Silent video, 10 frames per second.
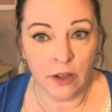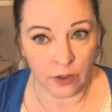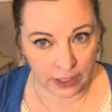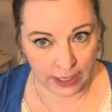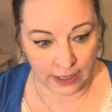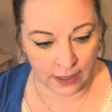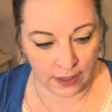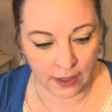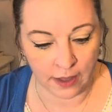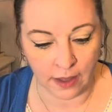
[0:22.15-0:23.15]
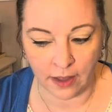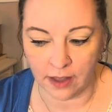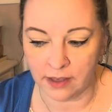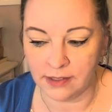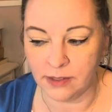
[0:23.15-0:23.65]
Okay,
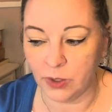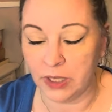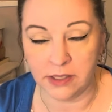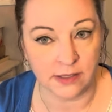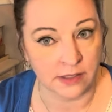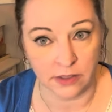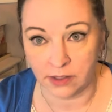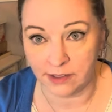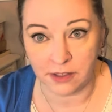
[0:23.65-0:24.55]
uh, so let's start this